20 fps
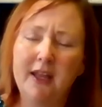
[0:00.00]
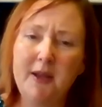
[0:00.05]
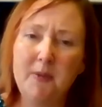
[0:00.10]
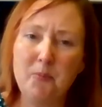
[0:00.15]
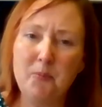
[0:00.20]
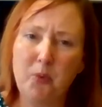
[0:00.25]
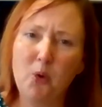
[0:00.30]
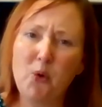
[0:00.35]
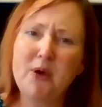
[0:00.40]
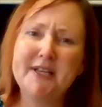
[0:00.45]

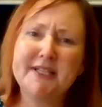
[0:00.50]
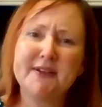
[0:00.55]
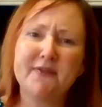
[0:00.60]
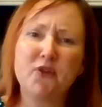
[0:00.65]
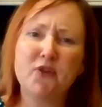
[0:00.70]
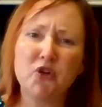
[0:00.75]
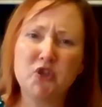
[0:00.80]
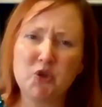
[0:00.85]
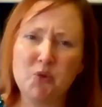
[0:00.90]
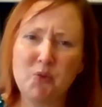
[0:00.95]
employers have
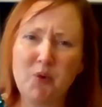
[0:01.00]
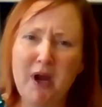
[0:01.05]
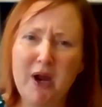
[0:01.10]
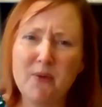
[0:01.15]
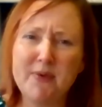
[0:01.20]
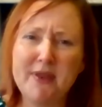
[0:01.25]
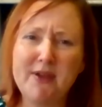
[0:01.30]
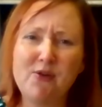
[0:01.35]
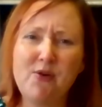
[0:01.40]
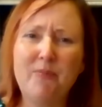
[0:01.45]
got to work
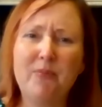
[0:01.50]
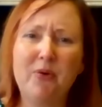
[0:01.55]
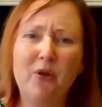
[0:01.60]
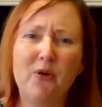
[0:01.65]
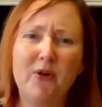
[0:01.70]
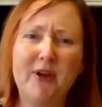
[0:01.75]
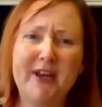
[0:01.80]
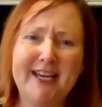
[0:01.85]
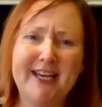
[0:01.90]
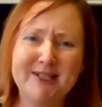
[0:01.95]
with their
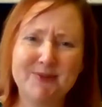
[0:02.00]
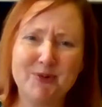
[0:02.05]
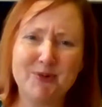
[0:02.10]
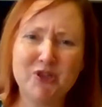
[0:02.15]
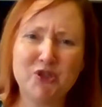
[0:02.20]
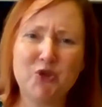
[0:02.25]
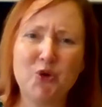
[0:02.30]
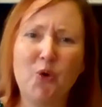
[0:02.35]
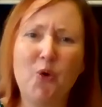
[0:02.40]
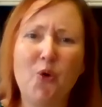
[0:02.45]
employees. We're
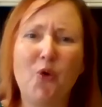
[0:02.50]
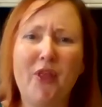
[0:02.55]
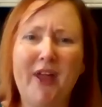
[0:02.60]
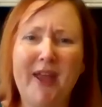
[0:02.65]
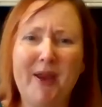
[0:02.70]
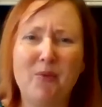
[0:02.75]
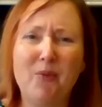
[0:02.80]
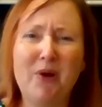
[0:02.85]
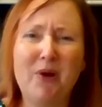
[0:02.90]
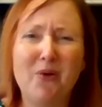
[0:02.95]
sure
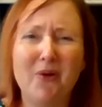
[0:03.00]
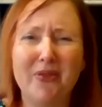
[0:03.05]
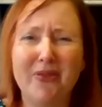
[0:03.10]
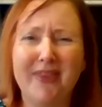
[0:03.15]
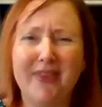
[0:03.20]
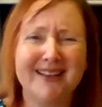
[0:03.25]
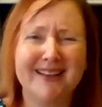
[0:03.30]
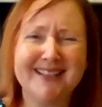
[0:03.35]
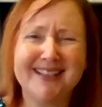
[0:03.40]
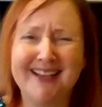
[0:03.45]
they will.
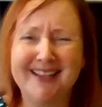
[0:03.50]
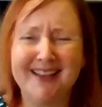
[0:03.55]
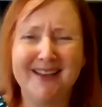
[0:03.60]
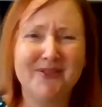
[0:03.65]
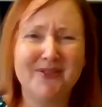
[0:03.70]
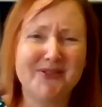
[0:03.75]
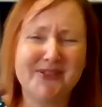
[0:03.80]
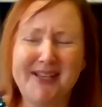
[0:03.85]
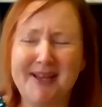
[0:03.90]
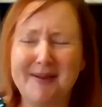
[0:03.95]
I say
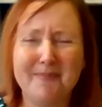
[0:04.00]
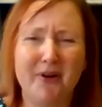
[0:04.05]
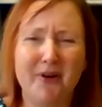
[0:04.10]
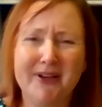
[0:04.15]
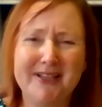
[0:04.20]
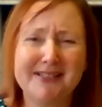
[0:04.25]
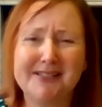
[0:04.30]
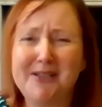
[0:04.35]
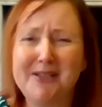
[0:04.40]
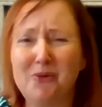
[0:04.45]
those sound
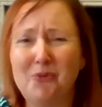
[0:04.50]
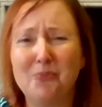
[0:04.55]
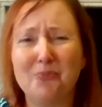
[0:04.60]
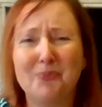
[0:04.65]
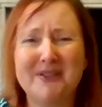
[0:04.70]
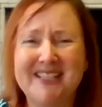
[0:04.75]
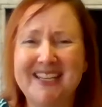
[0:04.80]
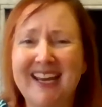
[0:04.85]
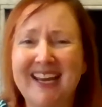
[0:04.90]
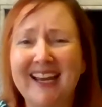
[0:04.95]
bites don't
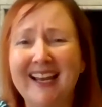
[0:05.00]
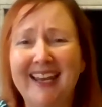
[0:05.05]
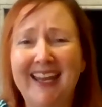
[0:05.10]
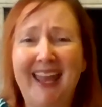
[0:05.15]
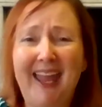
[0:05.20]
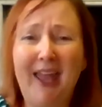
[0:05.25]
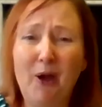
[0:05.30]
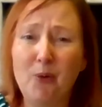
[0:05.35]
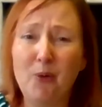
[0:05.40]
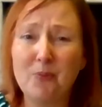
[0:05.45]

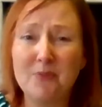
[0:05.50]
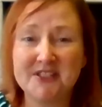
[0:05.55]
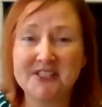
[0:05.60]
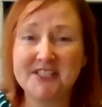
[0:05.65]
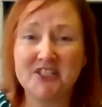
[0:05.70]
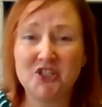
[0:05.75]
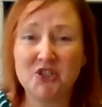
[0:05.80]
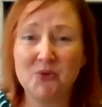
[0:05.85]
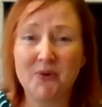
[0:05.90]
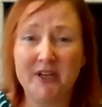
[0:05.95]
particularly help the
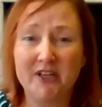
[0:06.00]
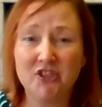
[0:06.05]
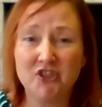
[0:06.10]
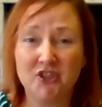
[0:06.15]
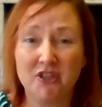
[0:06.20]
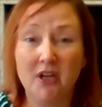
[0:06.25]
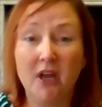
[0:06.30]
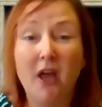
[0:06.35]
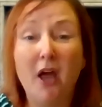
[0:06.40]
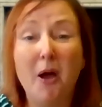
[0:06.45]

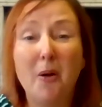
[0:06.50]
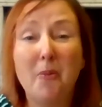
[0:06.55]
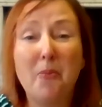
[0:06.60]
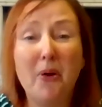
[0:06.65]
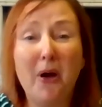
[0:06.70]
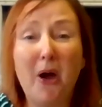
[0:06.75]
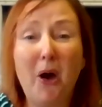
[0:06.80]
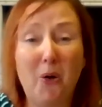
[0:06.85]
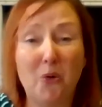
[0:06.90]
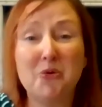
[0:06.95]
situation.
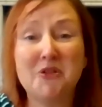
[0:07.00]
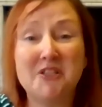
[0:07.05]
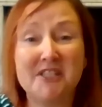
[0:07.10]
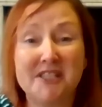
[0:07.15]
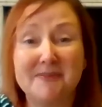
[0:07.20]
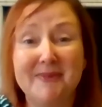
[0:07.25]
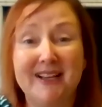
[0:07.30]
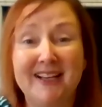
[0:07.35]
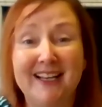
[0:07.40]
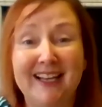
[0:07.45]
But
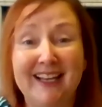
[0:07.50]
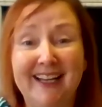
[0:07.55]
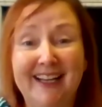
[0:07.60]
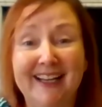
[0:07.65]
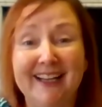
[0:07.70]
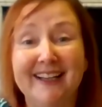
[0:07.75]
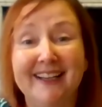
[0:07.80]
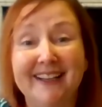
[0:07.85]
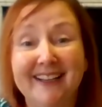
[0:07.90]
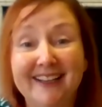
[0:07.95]

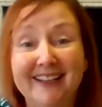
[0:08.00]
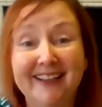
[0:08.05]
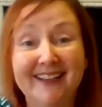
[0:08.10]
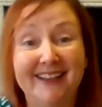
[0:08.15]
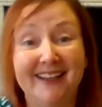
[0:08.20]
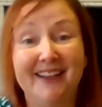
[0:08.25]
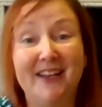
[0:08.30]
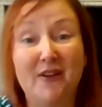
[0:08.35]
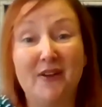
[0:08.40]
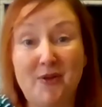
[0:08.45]
ultimately,
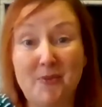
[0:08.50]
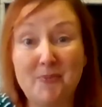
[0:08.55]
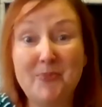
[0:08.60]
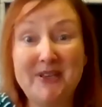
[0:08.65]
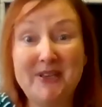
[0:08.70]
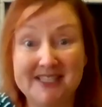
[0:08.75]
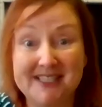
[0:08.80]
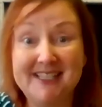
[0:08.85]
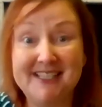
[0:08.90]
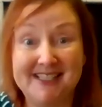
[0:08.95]
you know, if a
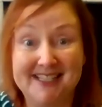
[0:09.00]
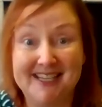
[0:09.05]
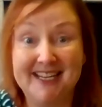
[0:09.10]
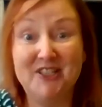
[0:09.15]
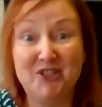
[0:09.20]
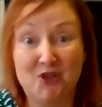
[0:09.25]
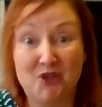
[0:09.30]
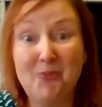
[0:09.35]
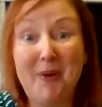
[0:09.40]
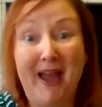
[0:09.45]
business
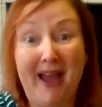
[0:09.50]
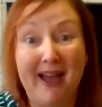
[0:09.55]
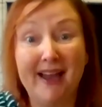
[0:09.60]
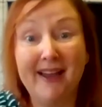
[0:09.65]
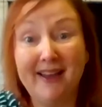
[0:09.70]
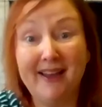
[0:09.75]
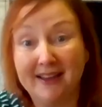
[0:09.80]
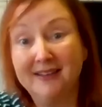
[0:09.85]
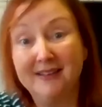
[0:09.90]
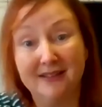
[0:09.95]
needs you
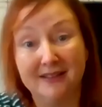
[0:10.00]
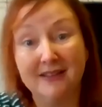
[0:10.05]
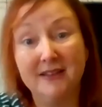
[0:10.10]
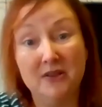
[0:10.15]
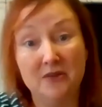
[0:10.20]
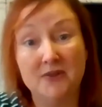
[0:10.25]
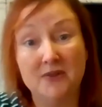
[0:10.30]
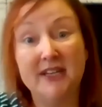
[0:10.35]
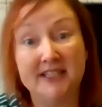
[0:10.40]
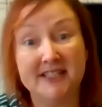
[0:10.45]
back,
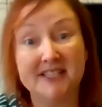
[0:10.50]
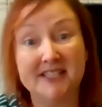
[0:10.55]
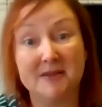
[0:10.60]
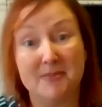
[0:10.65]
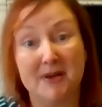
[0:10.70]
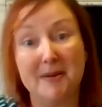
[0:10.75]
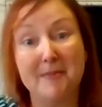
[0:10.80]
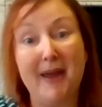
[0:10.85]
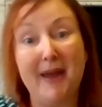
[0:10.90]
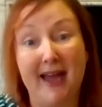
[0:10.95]
you need to
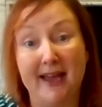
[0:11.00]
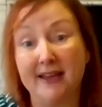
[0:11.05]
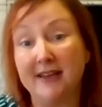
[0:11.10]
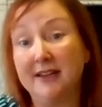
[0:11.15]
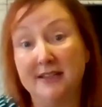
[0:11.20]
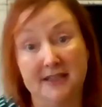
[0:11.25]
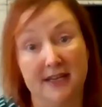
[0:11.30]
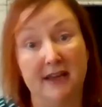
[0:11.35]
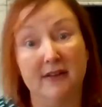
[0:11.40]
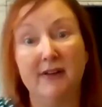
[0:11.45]
be back.
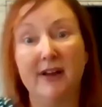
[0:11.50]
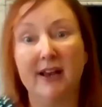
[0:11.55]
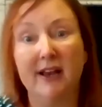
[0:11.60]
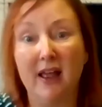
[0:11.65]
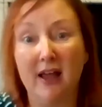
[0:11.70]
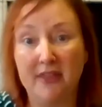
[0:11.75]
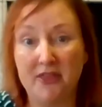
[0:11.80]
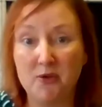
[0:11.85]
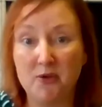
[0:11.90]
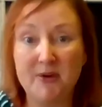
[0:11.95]
And yeah, it'll
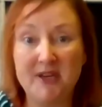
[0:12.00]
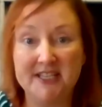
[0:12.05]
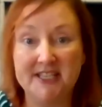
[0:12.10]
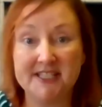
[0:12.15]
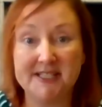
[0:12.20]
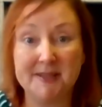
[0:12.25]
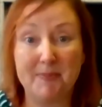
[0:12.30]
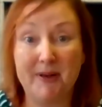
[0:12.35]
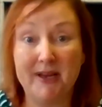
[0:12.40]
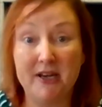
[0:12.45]
either be a
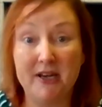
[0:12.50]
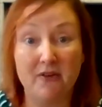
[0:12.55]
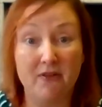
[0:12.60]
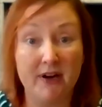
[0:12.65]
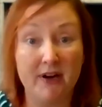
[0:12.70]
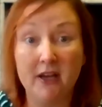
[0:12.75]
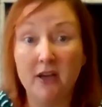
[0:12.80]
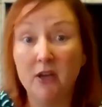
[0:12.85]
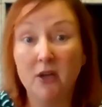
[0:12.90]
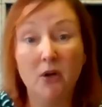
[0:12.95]

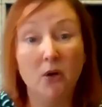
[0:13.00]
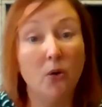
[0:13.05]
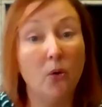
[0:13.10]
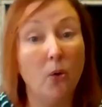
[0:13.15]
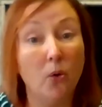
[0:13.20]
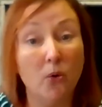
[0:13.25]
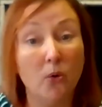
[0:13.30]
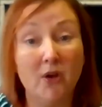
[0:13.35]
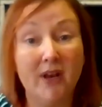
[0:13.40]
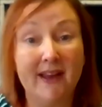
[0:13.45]
disciplinary
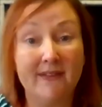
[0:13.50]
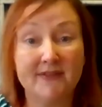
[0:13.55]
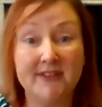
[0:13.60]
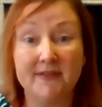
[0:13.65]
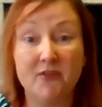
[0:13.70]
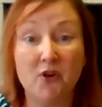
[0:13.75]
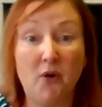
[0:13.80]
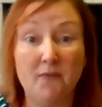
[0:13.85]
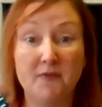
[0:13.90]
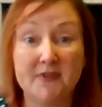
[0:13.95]
or you'll have to
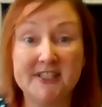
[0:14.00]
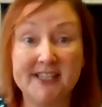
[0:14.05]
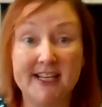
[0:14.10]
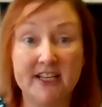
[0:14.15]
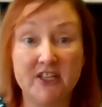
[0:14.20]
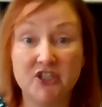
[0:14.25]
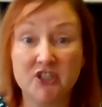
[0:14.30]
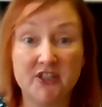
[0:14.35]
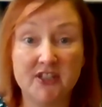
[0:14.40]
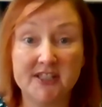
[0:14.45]
have a
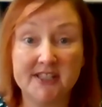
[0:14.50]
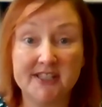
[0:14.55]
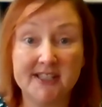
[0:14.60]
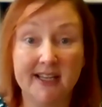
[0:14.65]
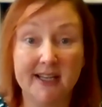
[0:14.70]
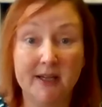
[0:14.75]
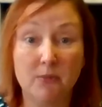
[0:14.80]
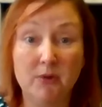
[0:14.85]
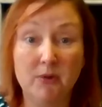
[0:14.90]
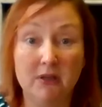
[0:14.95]
conversation to
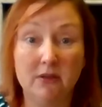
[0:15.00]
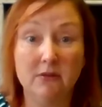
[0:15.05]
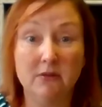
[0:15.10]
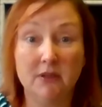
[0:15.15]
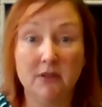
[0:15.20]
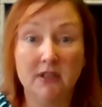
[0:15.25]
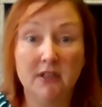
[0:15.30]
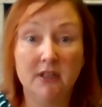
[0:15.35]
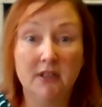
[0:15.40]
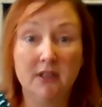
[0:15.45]
say, well,